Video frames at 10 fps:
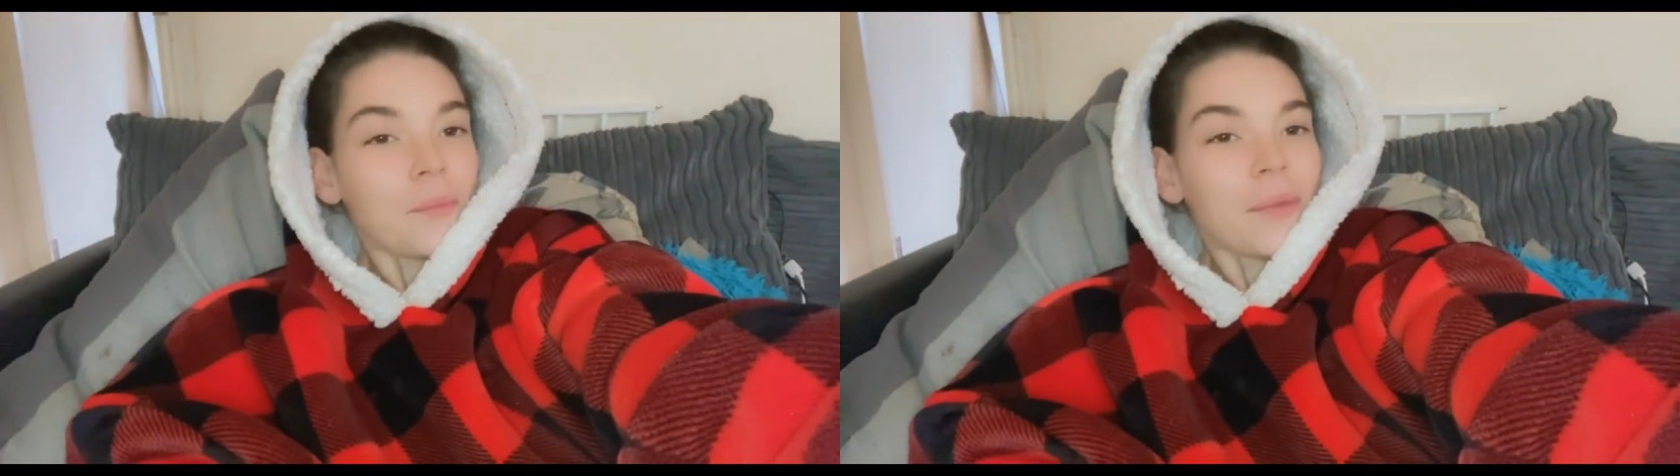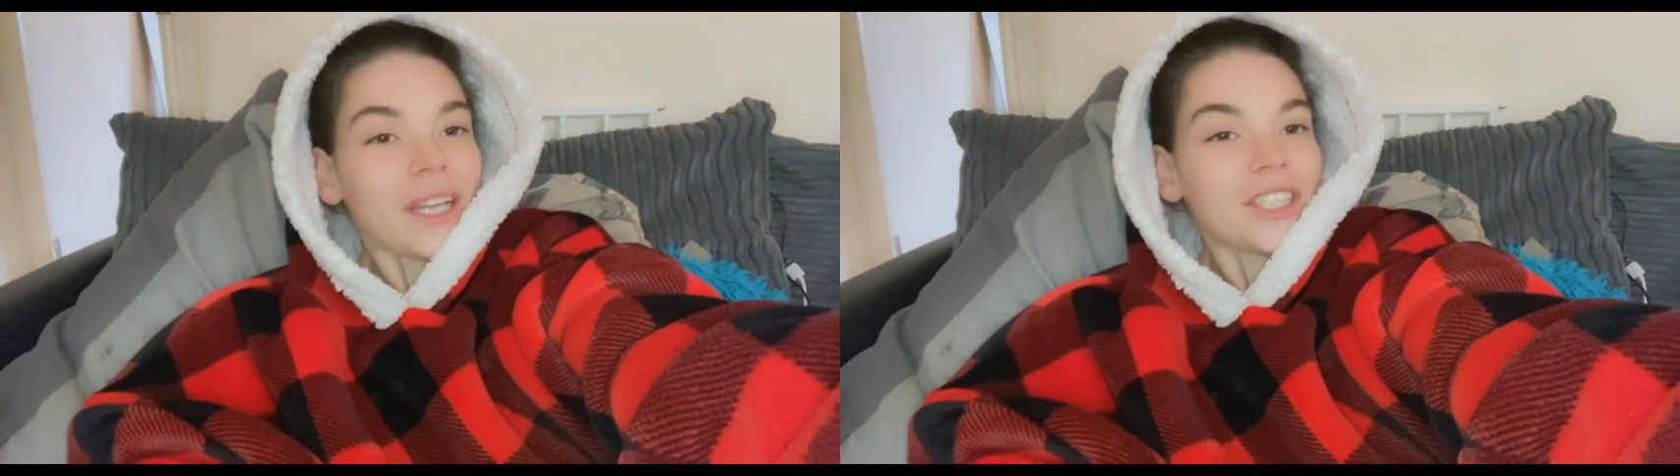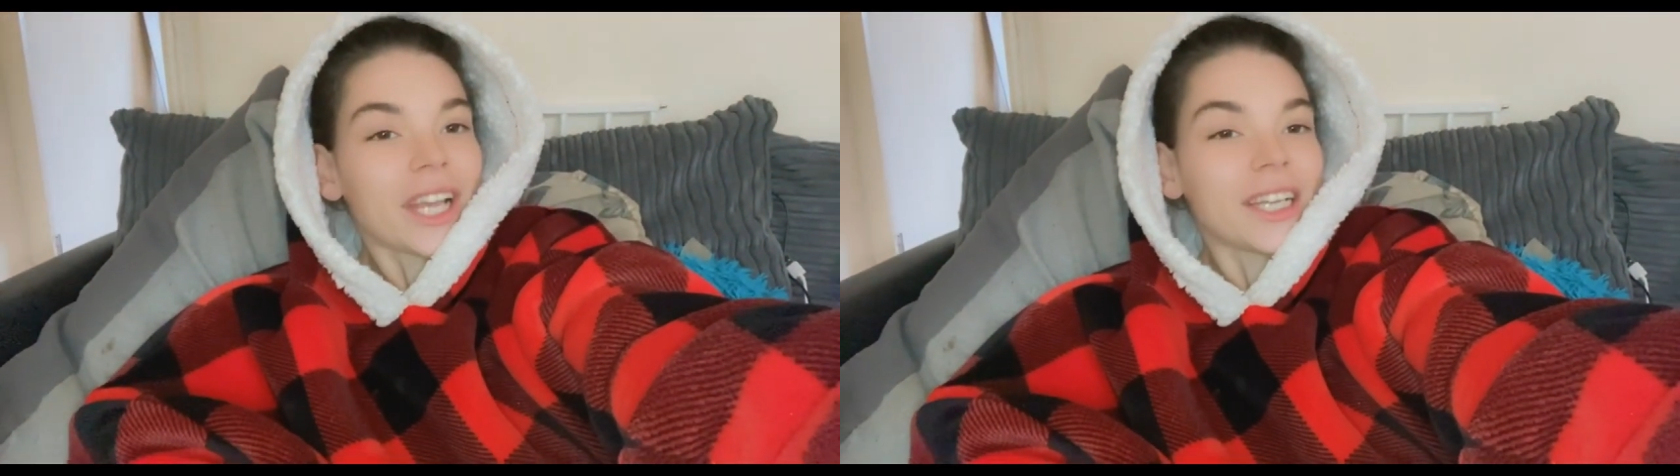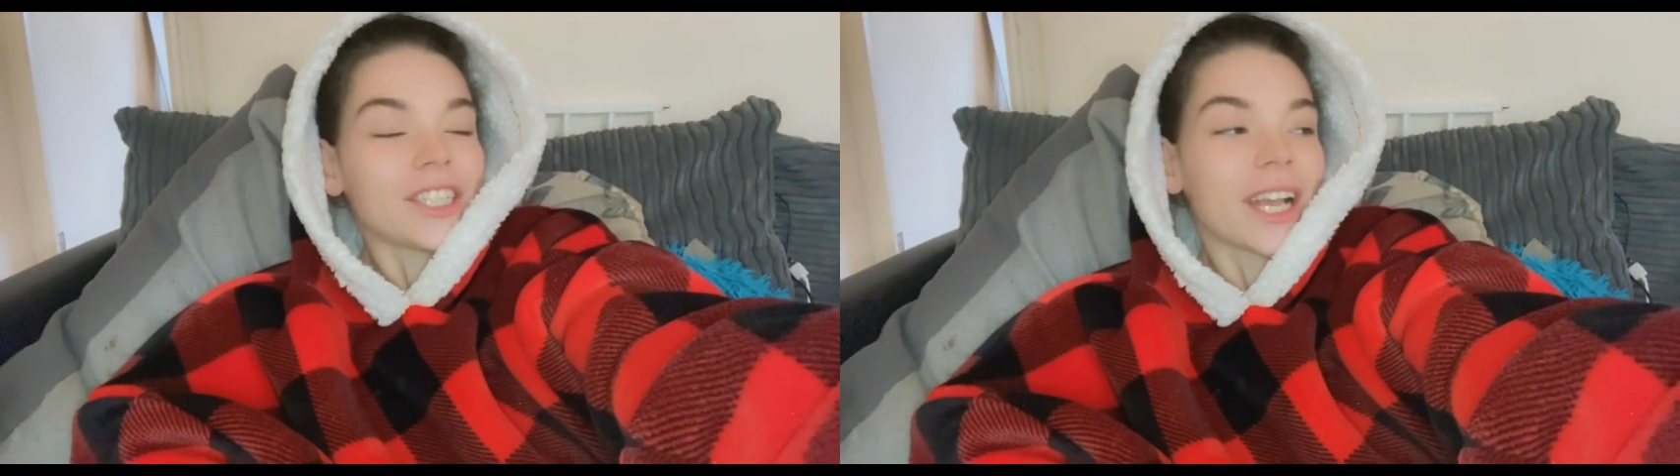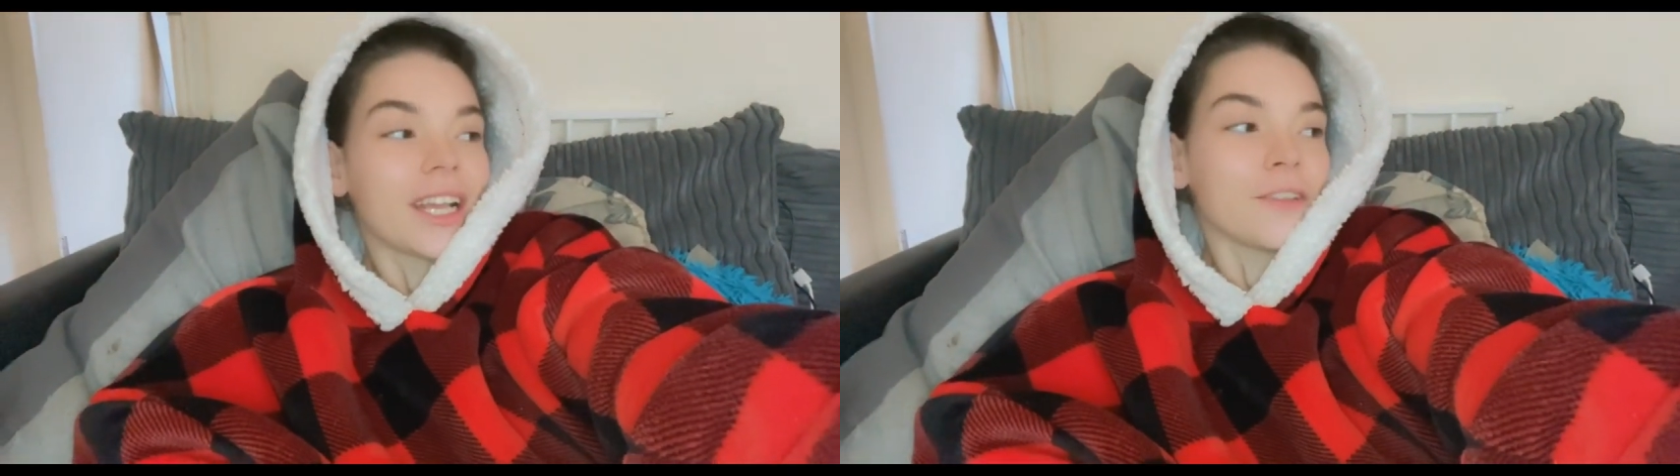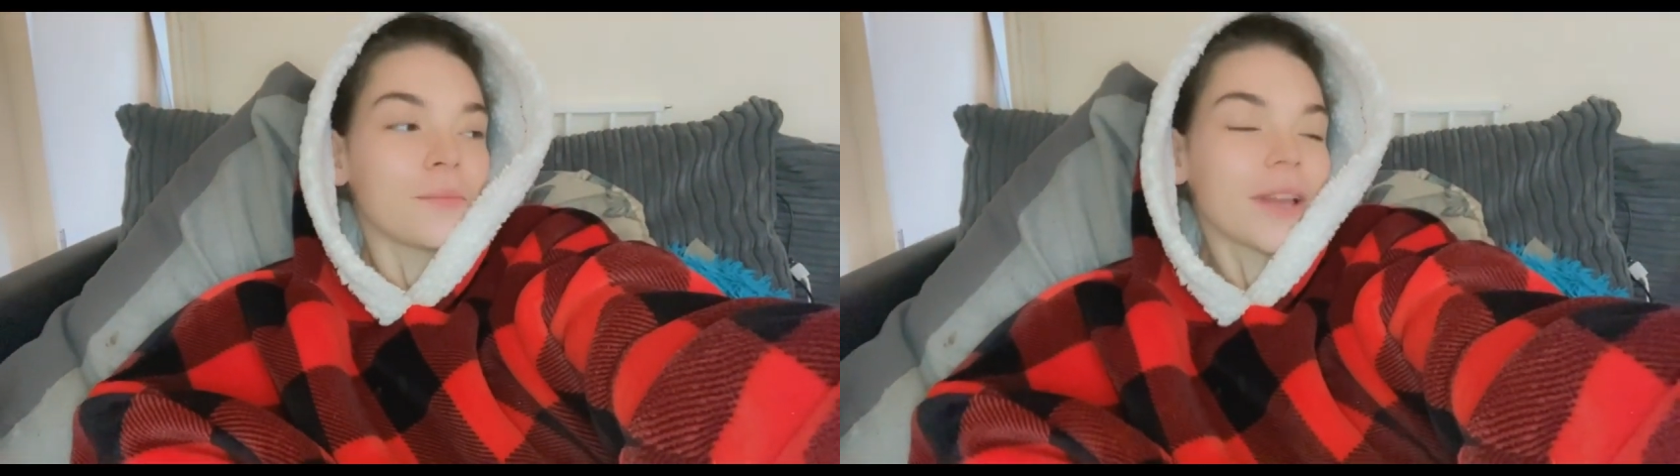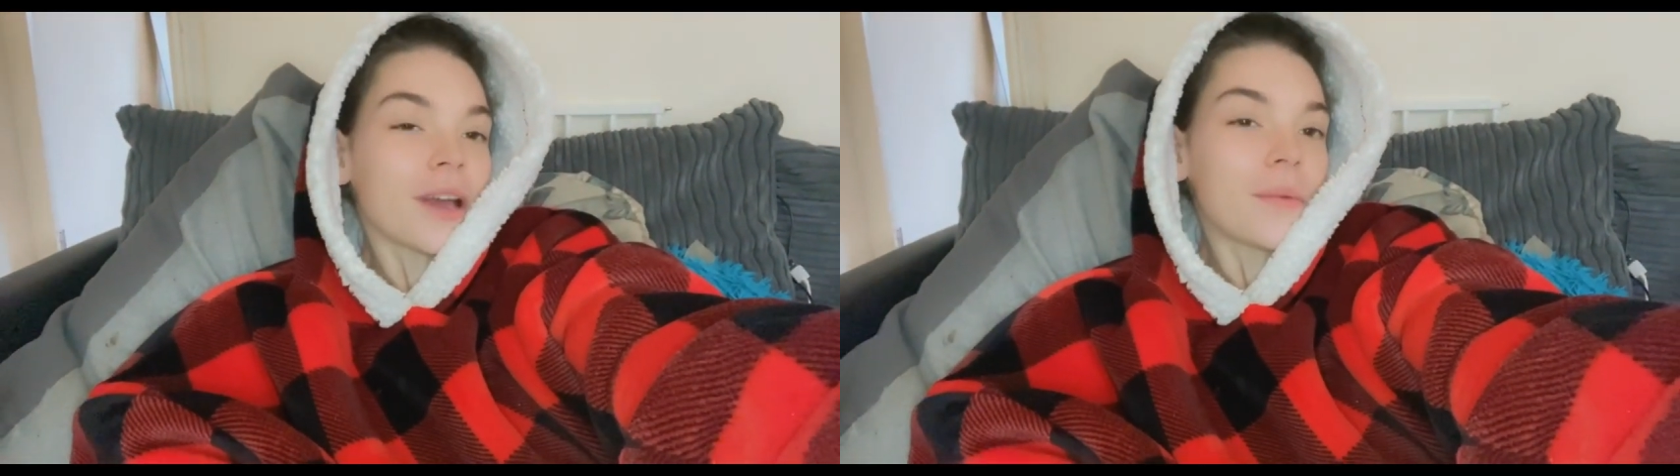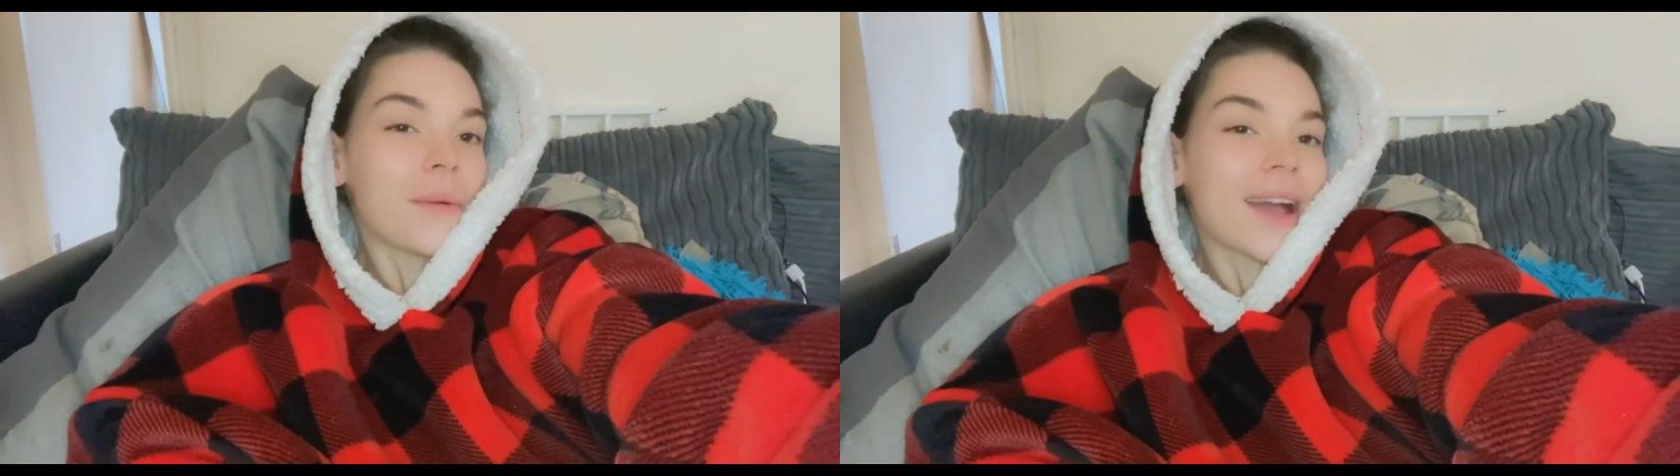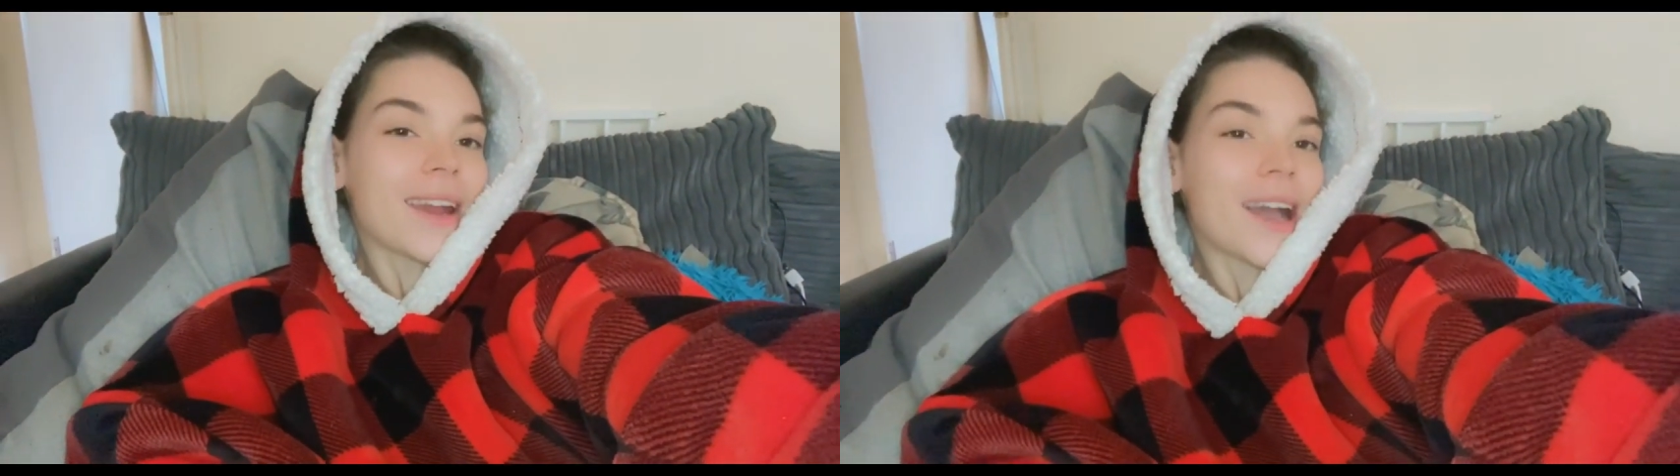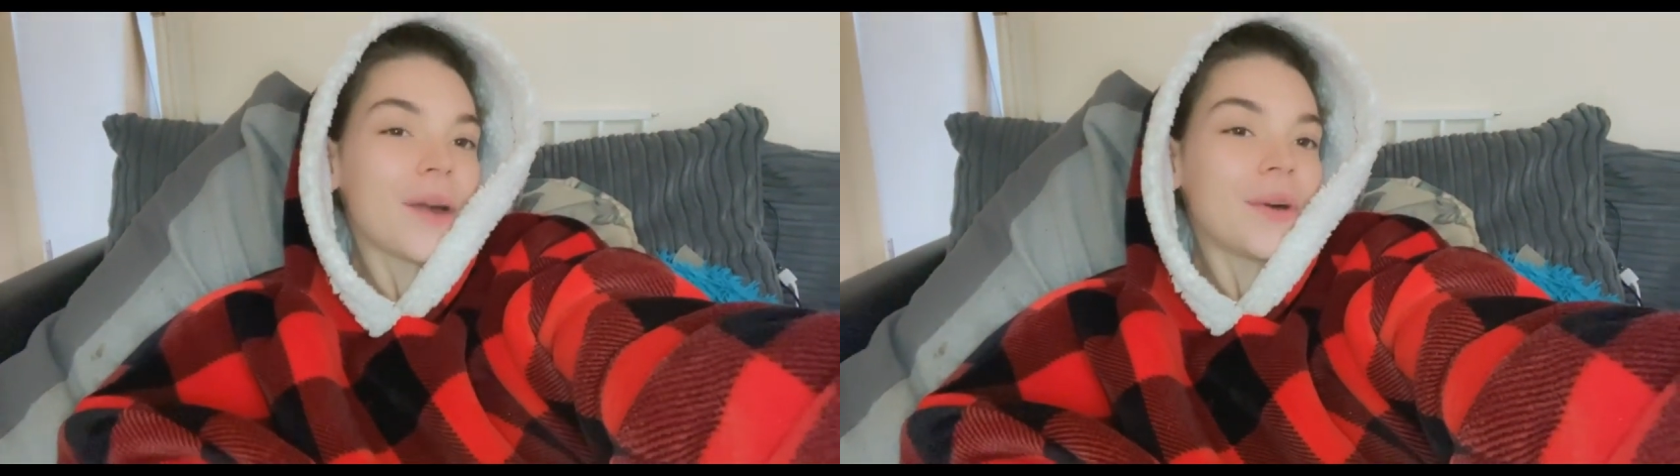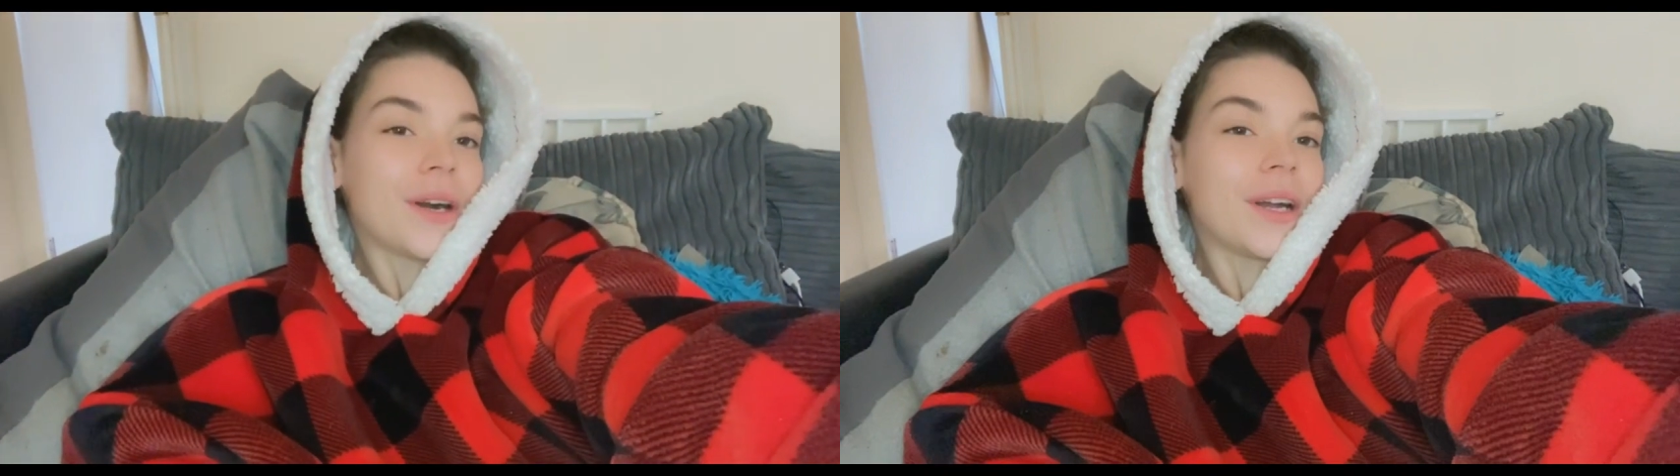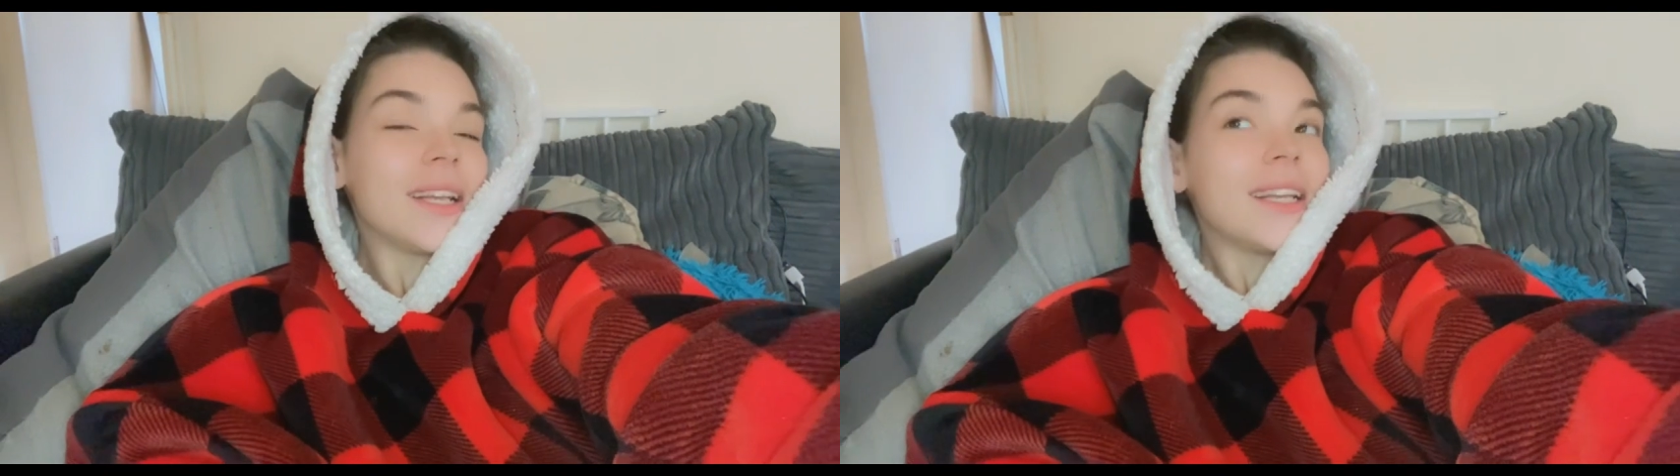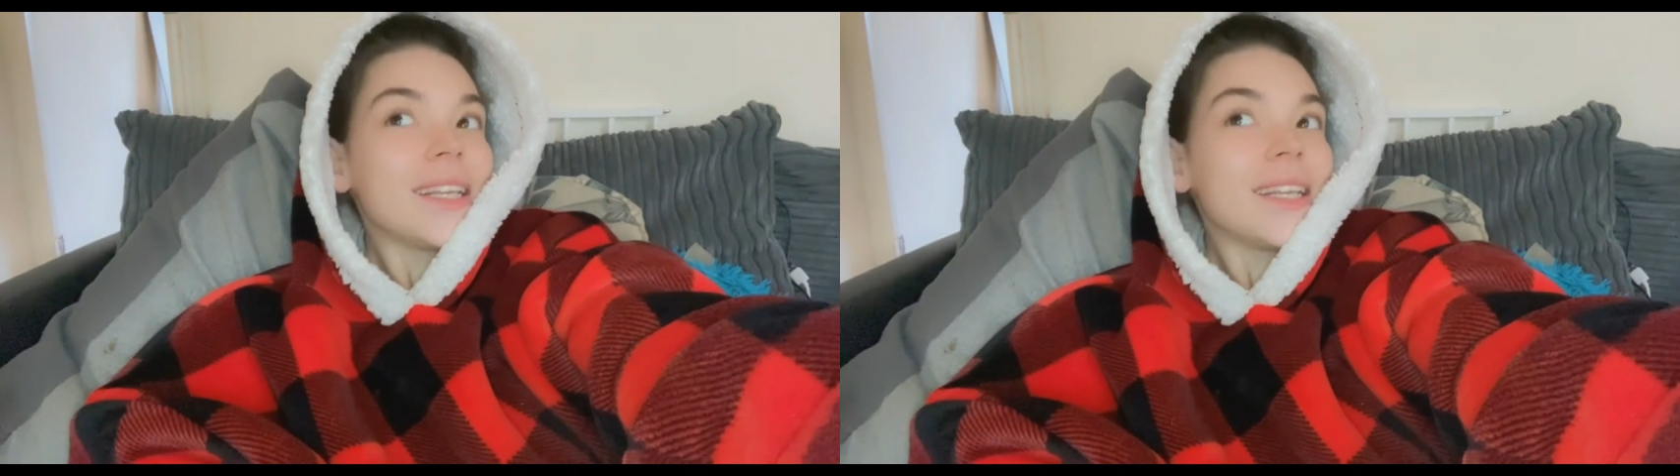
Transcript: Me and JJ have been up about an hour.